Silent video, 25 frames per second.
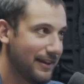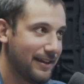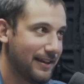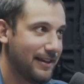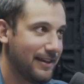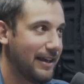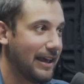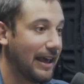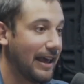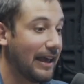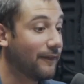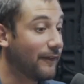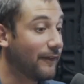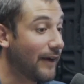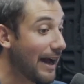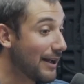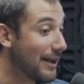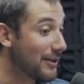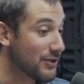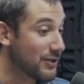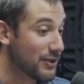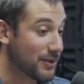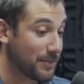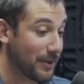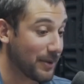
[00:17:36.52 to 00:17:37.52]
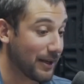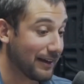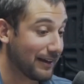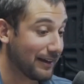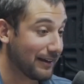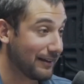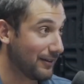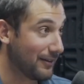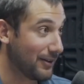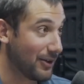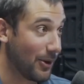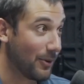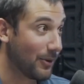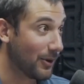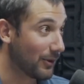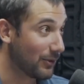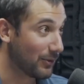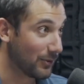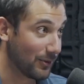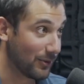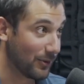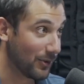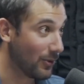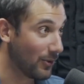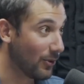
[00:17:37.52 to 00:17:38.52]
And if I had just been going
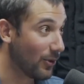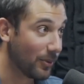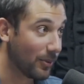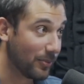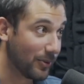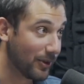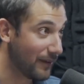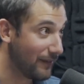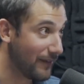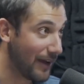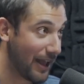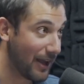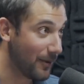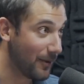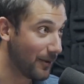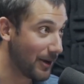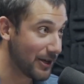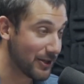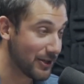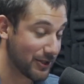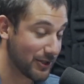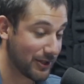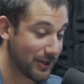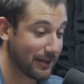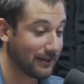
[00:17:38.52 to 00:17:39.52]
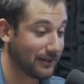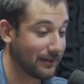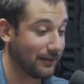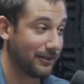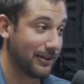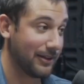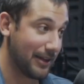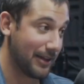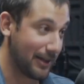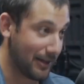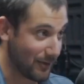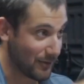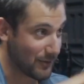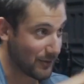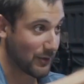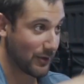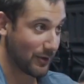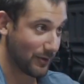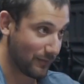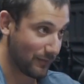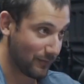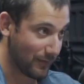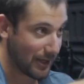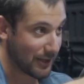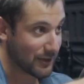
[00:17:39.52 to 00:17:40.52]
through a normal evaluation, okay, here's
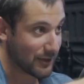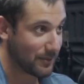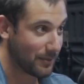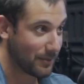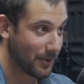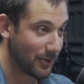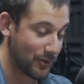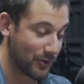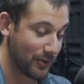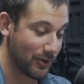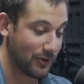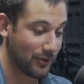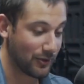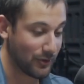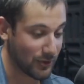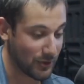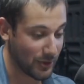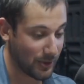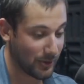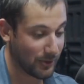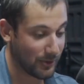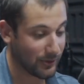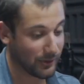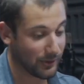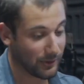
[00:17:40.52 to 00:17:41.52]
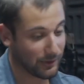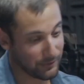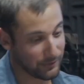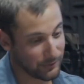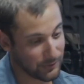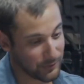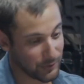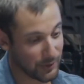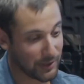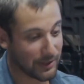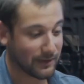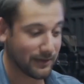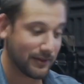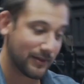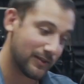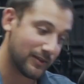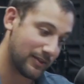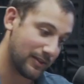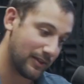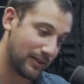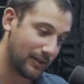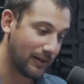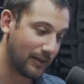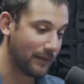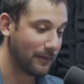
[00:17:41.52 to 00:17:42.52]
your range of motion on your shoulder, your strength is,
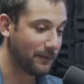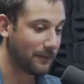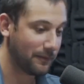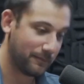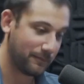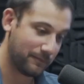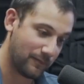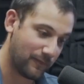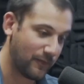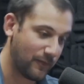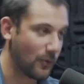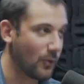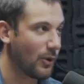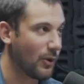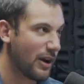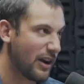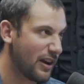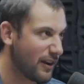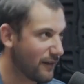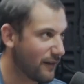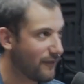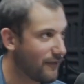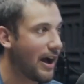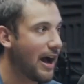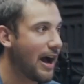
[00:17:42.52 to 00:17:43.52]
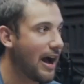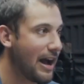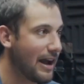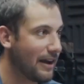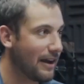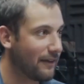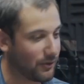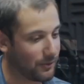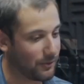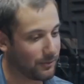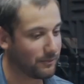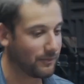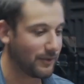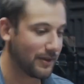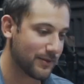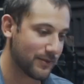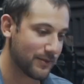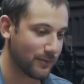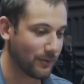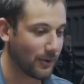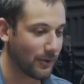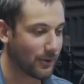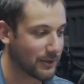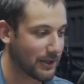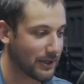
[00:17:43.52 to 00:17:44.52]
4 out of 5, this
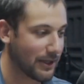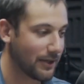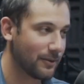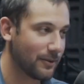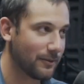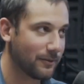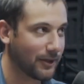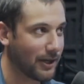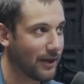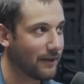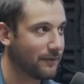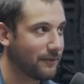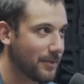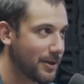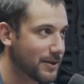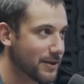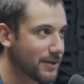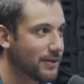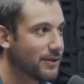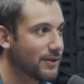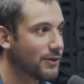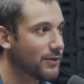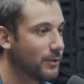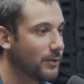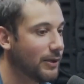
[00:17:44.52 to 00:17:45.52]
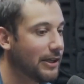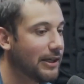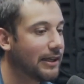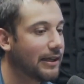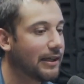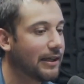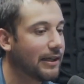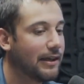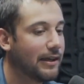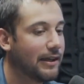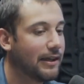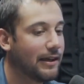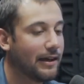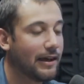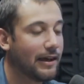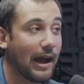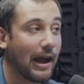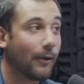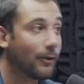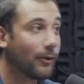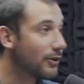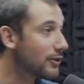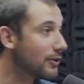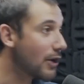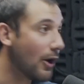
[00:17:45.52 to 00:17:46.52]
rotator cuff muscle is weak, I
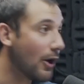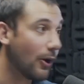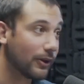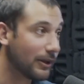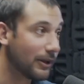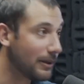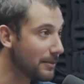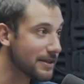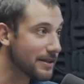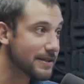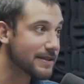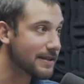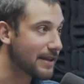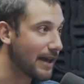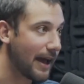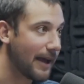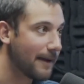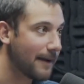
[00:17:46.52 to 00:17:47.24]
would have totally missed that,